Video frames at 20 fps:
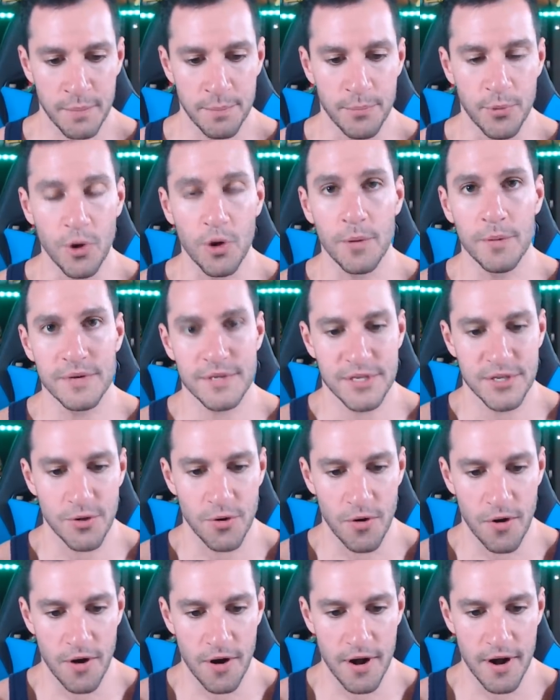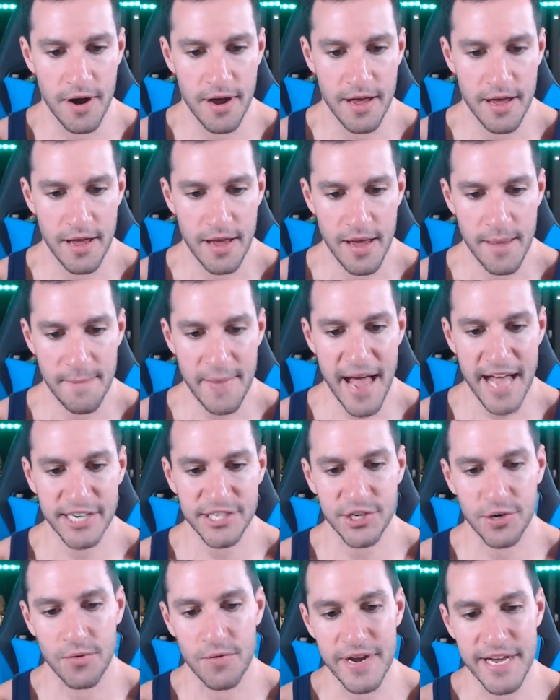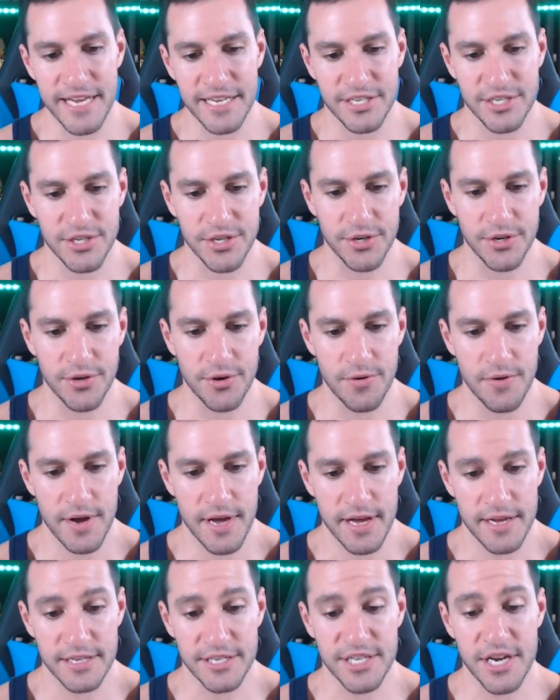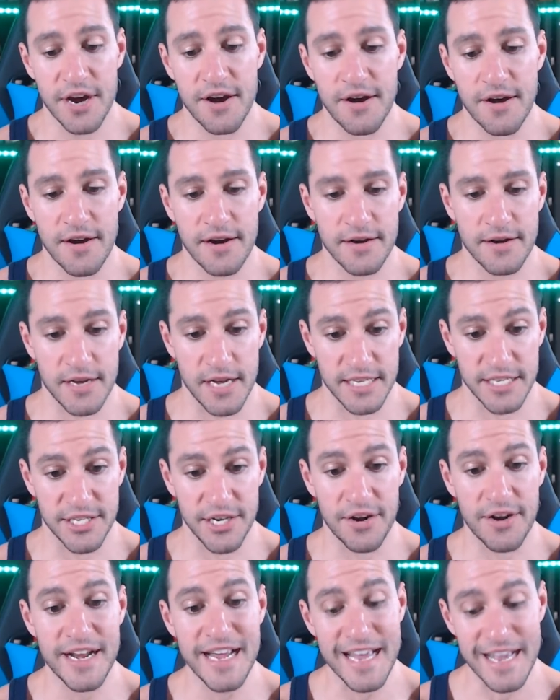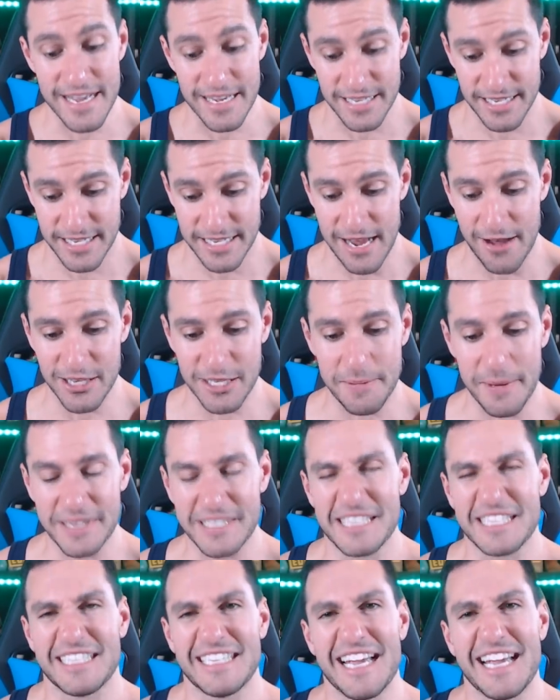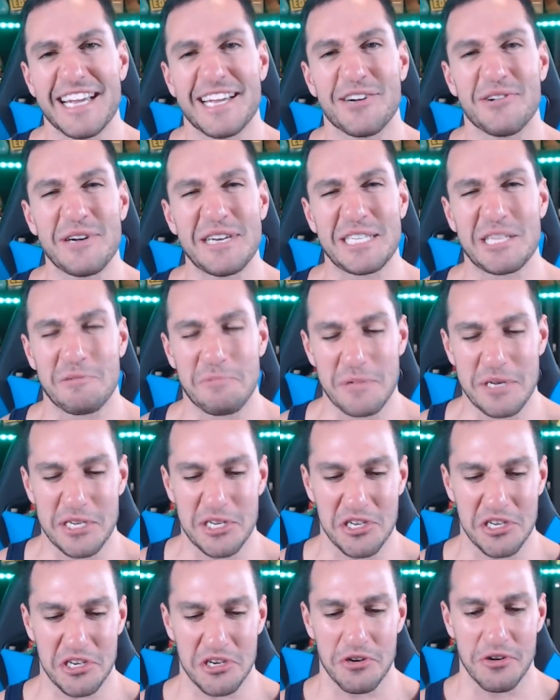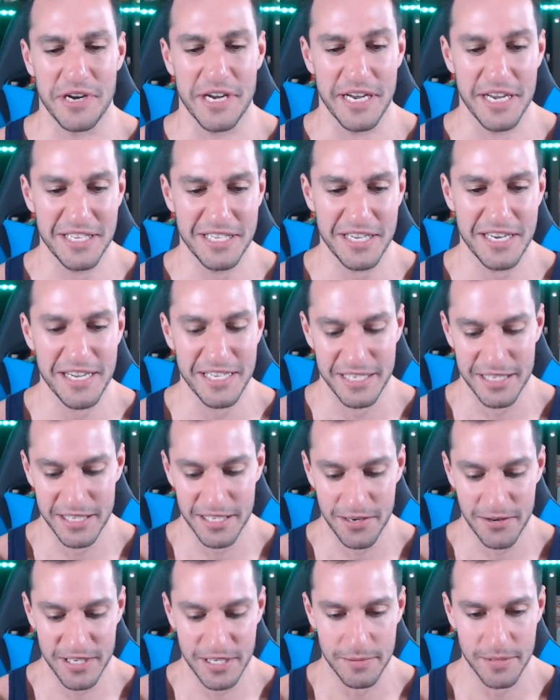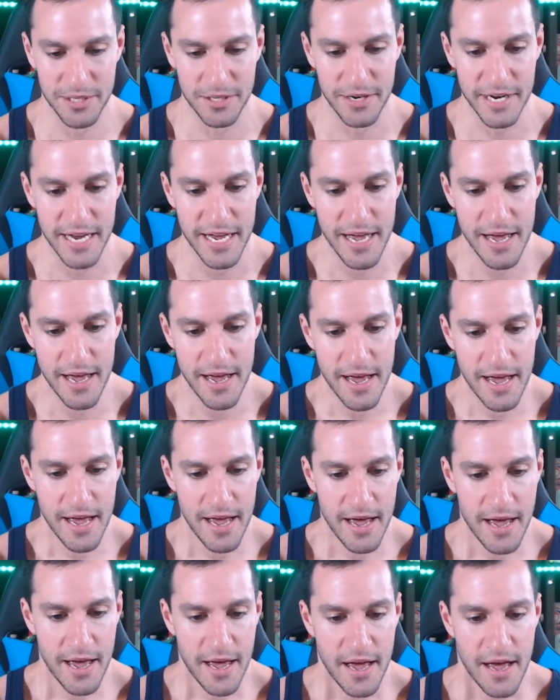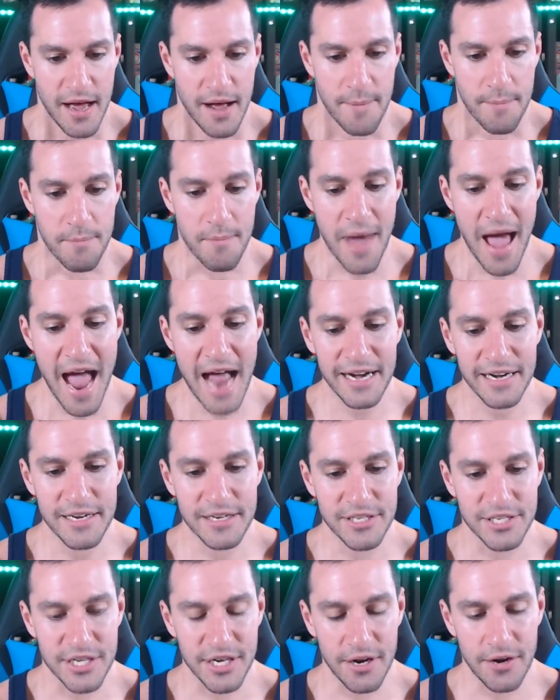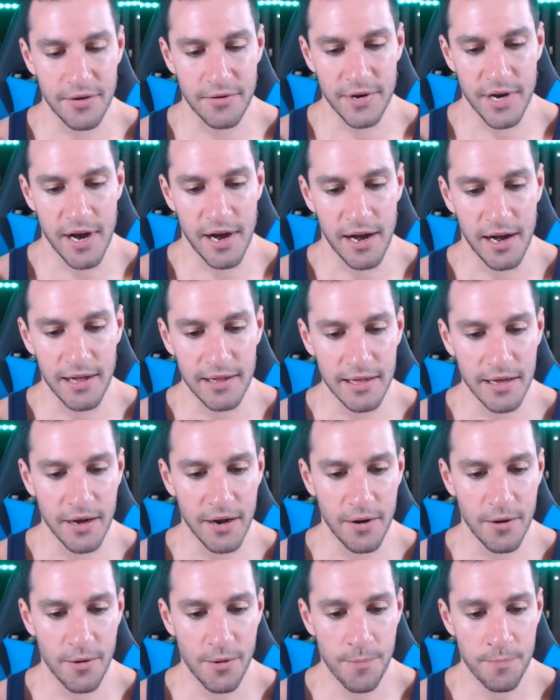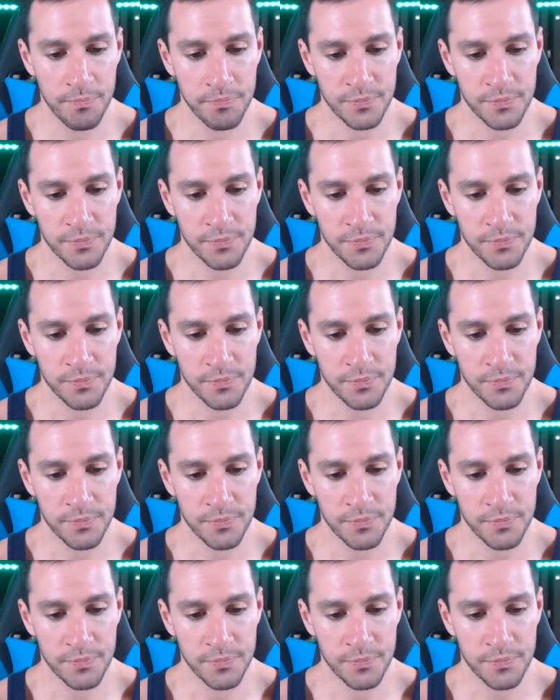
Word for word: Bulbasaur, Pachirisu, Zer uh, Xerneas. I was about to say Christmas tree. Yes, it is. It's Christmas tree. Magnazone Holo,